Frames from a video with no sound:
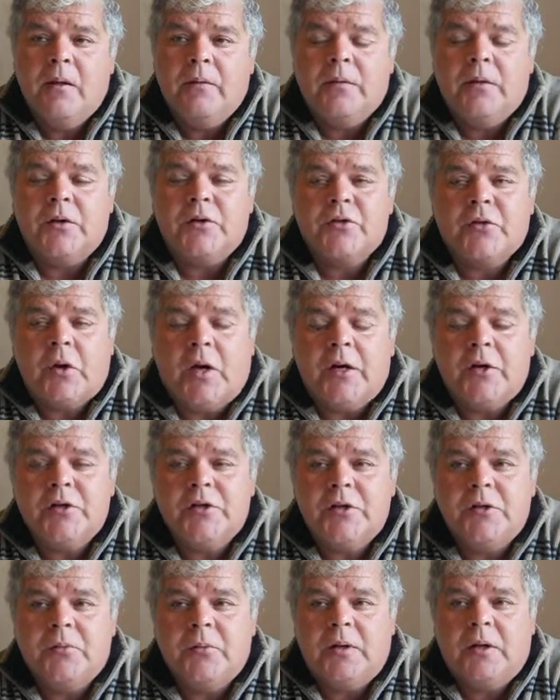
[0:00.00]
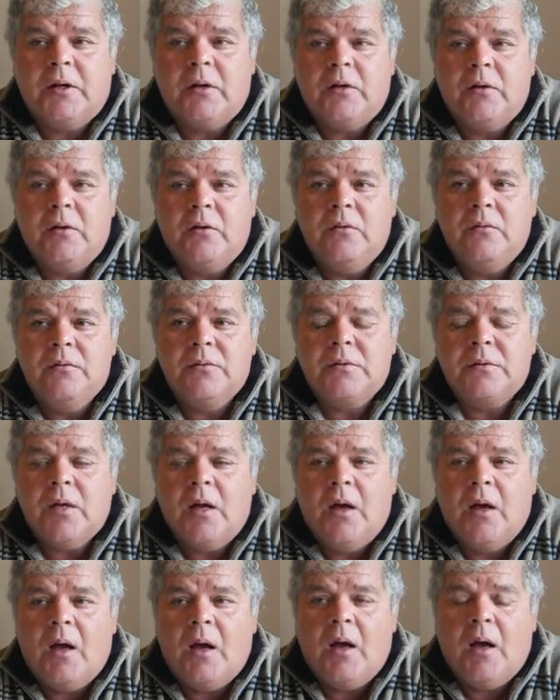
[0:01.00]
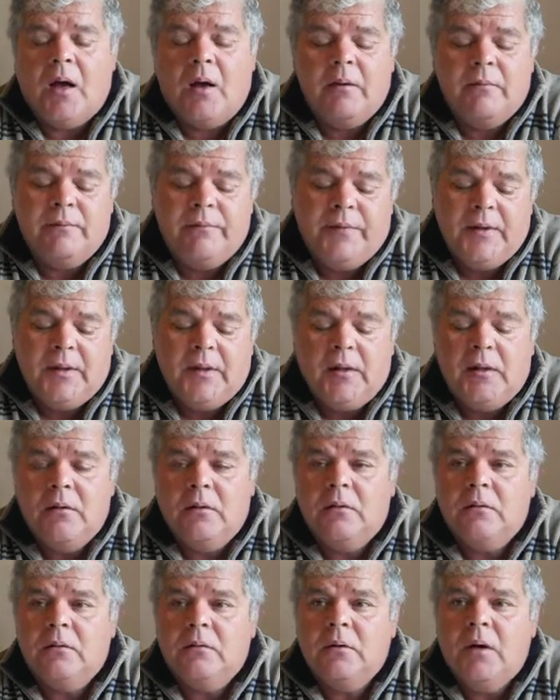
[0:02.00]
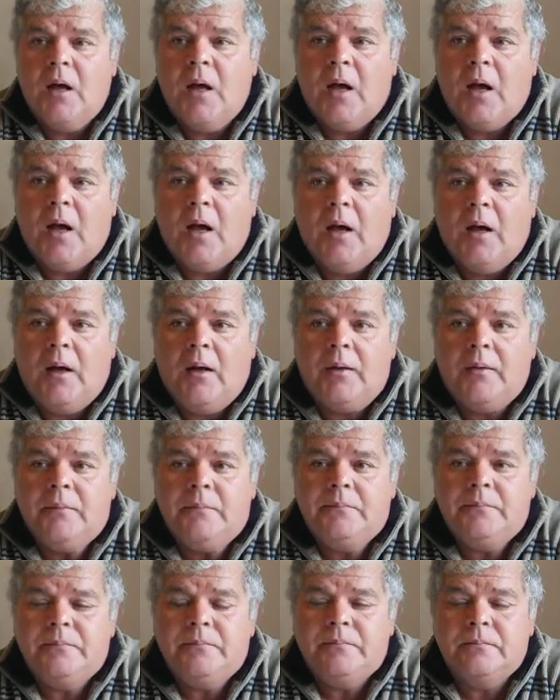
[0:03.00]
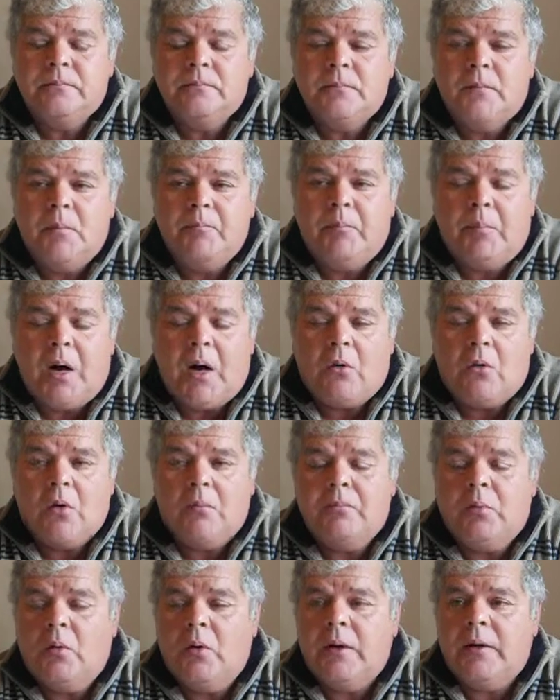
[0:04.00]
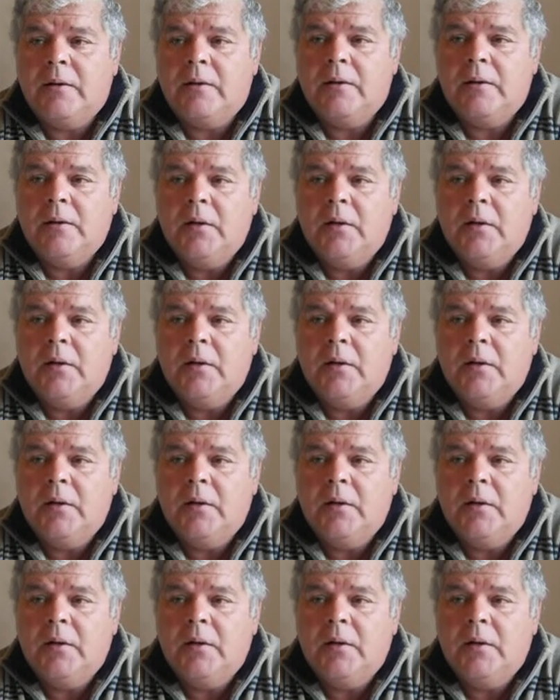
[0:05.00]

The strategies we can use, video, PowerPoint,